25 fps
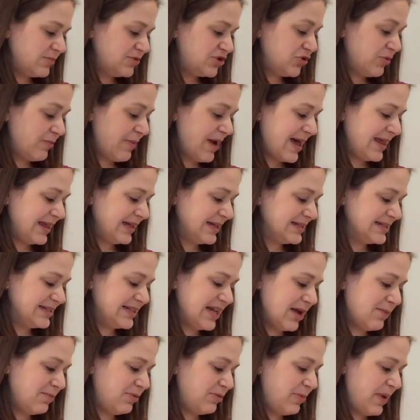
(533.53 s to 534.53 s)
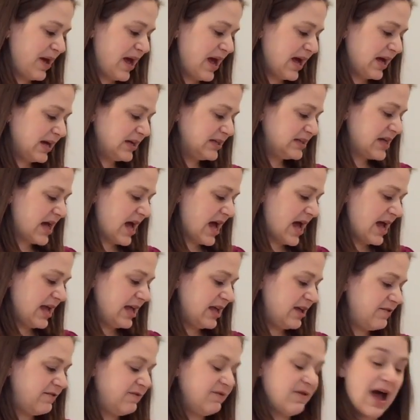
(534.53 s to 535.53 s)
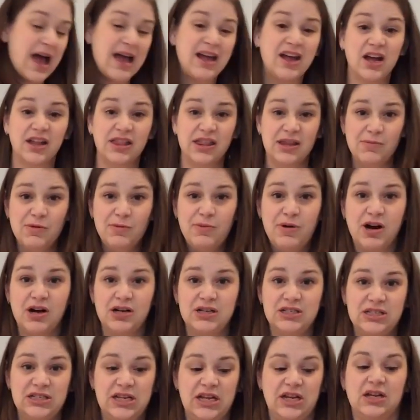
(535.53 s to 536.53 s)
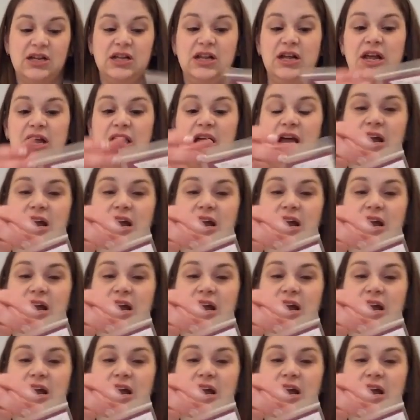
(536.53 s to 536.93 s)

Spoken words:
So my little sample packs, I cut them apart singly,